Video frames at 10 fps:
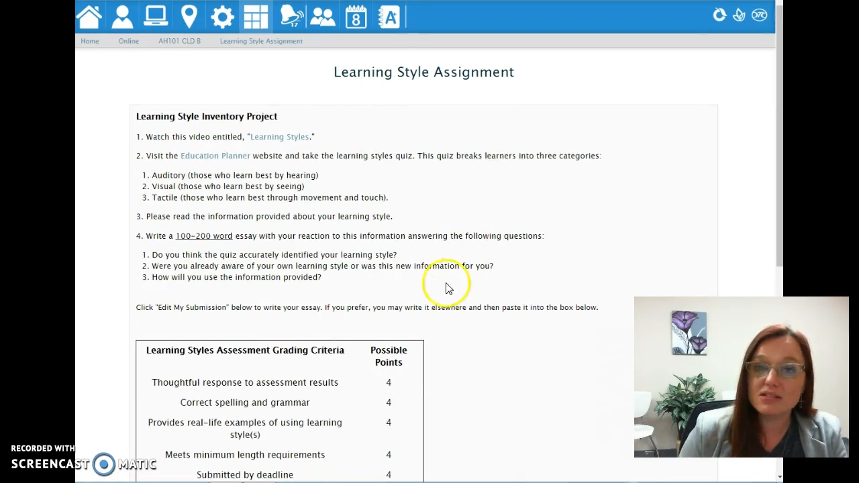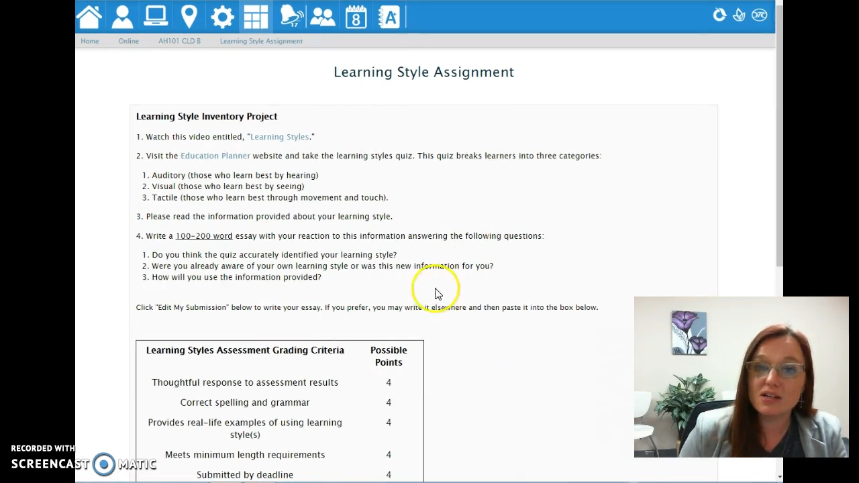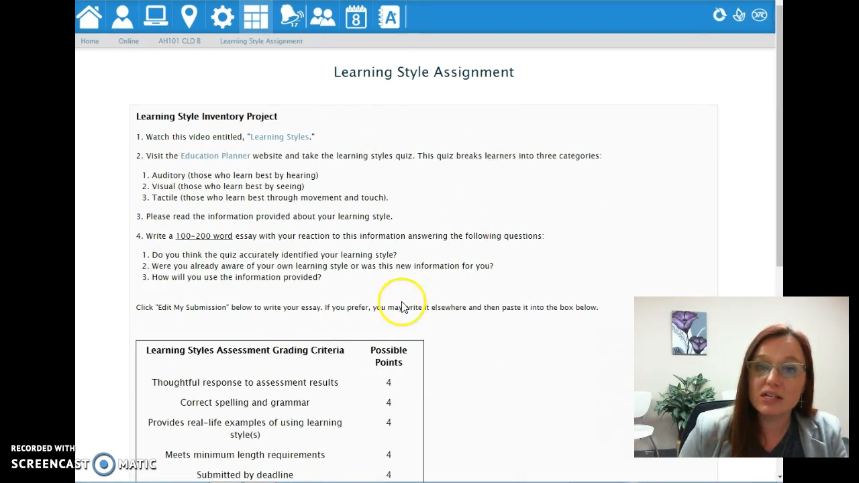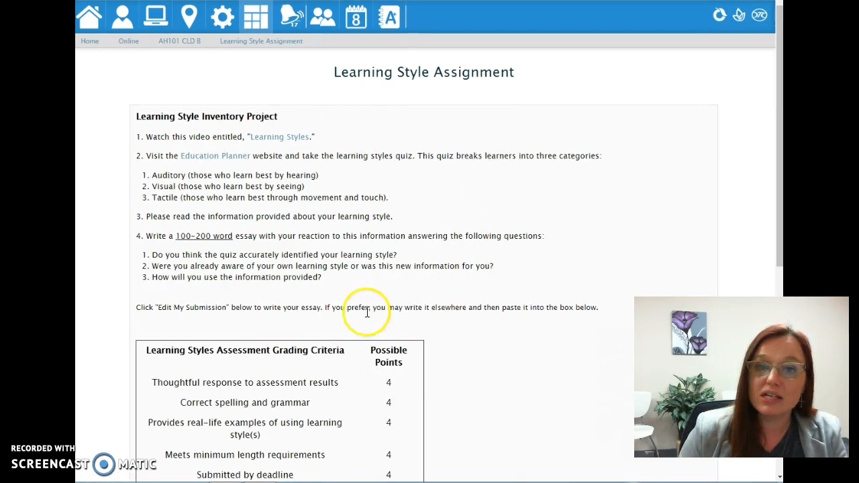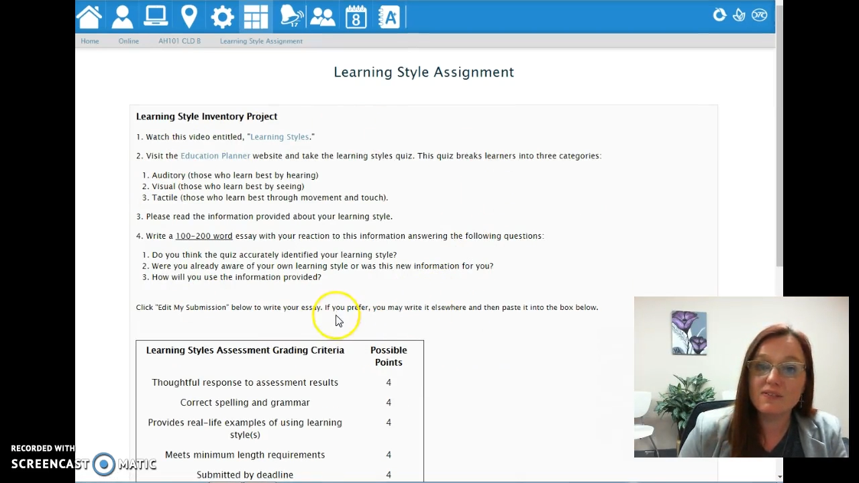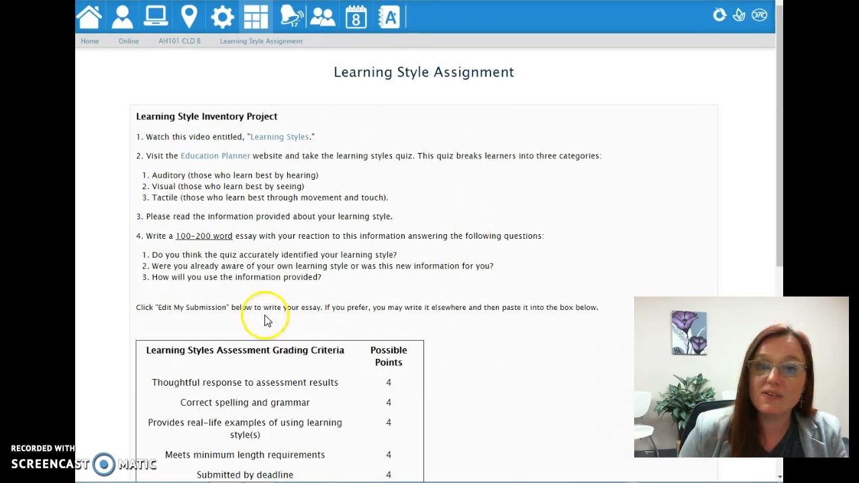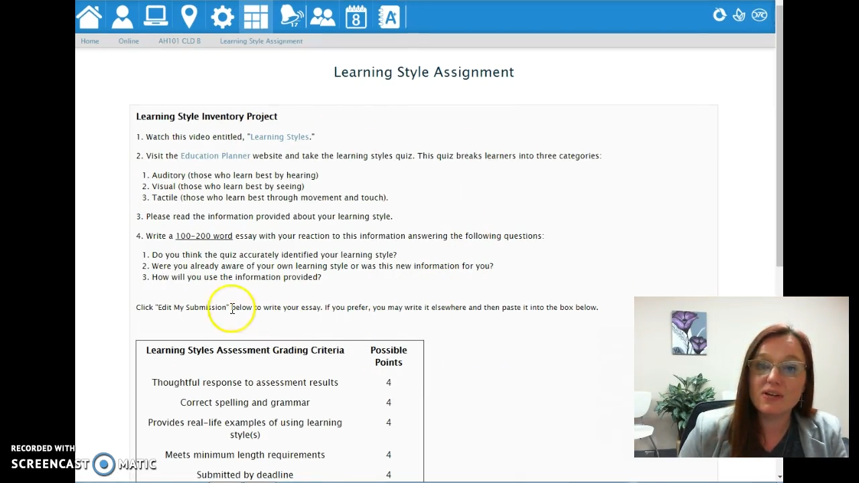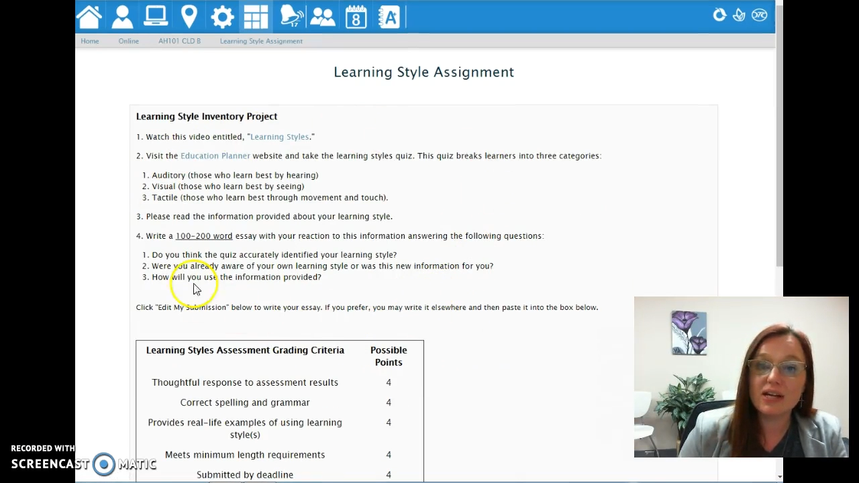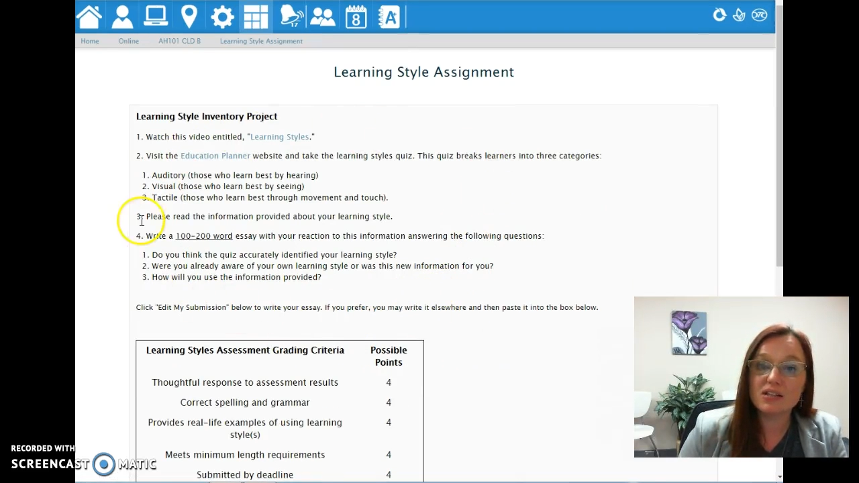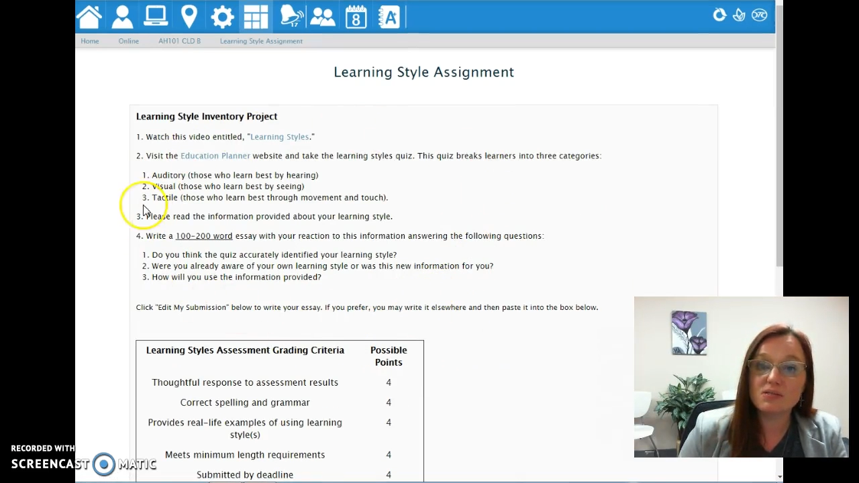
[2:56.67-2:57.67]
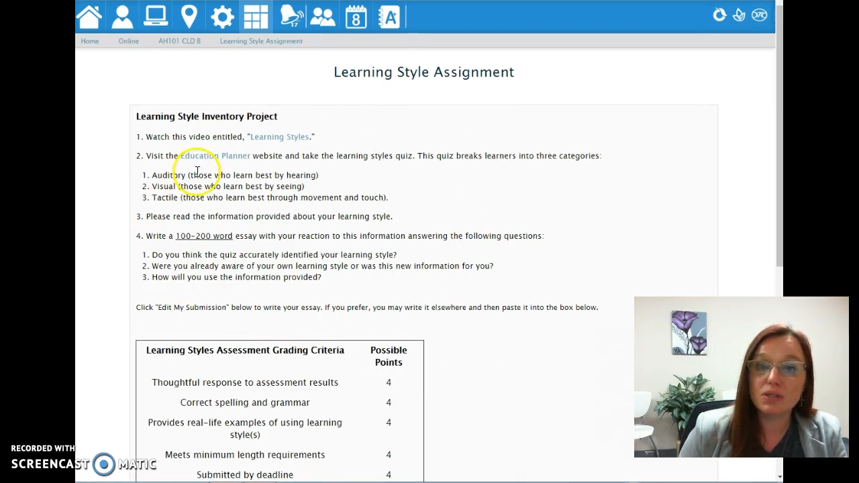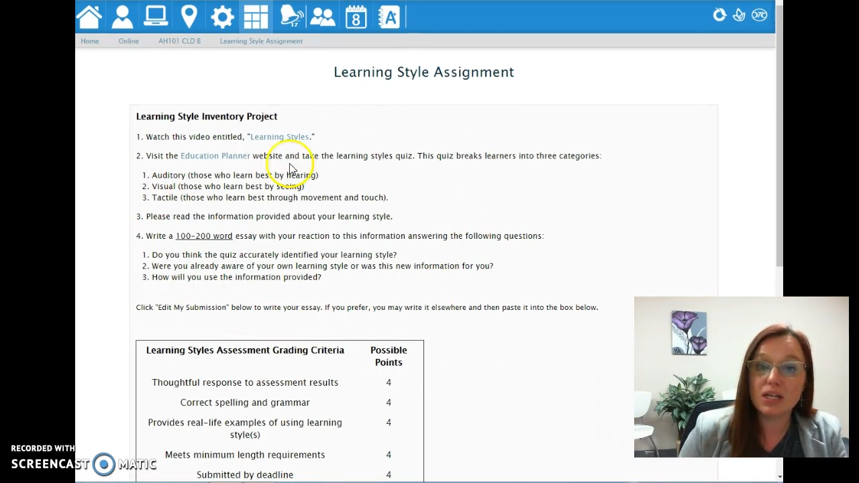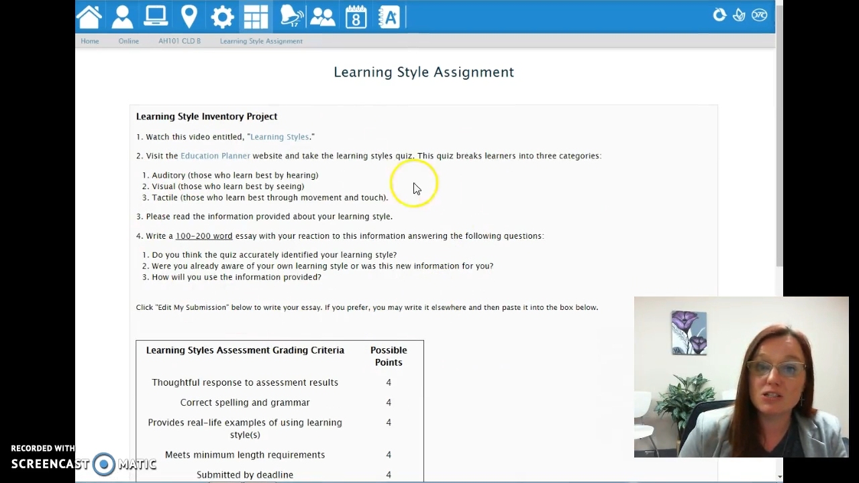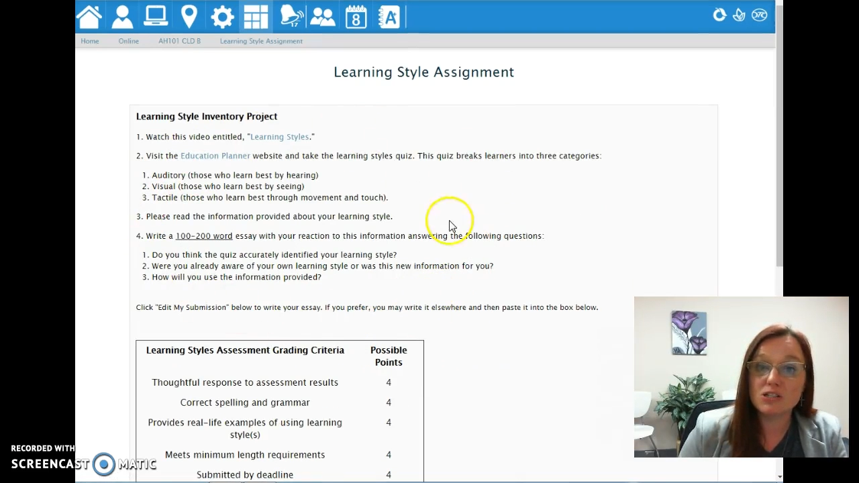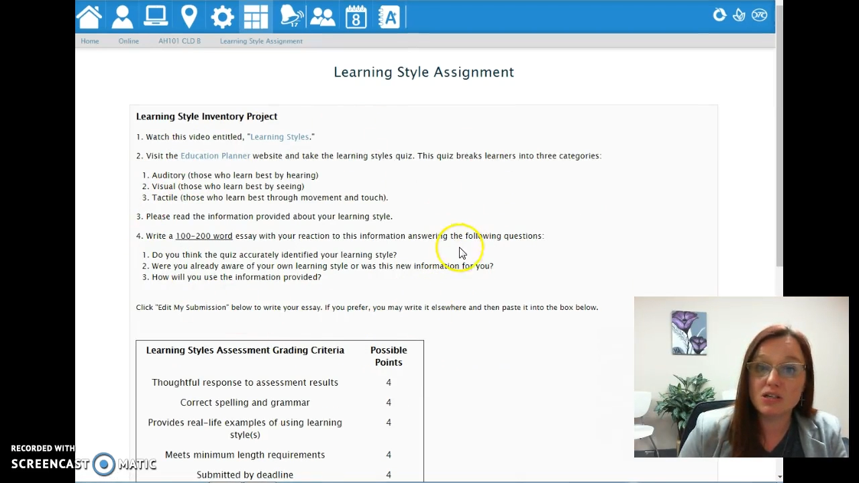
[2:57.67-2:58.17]
it's going to give you an
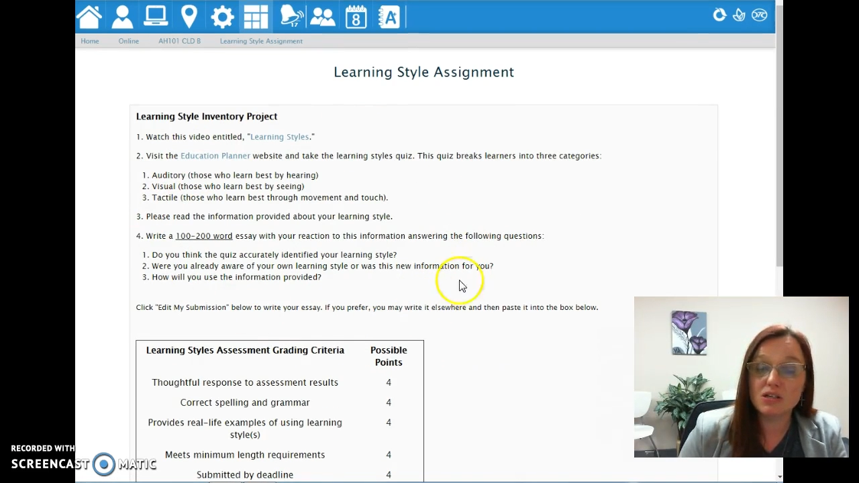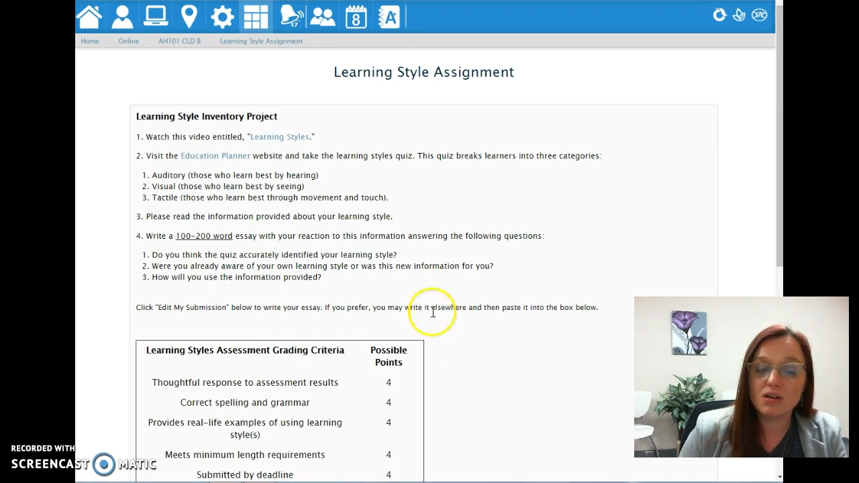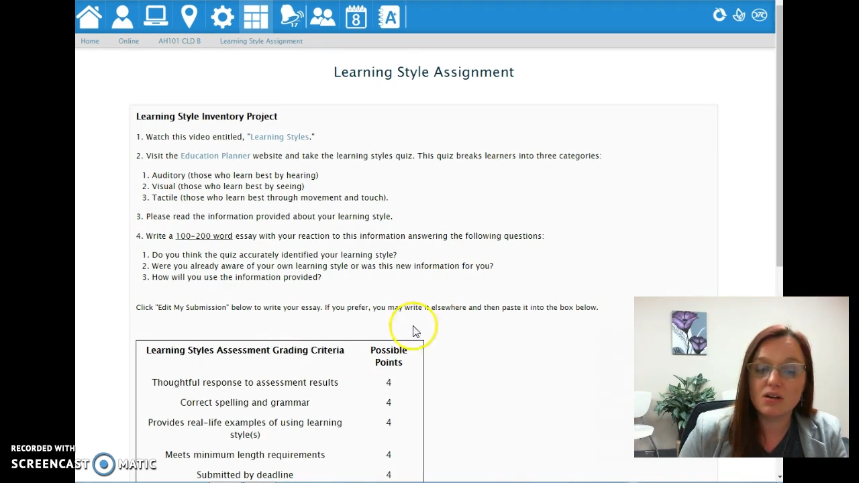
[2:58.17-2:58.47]
explanation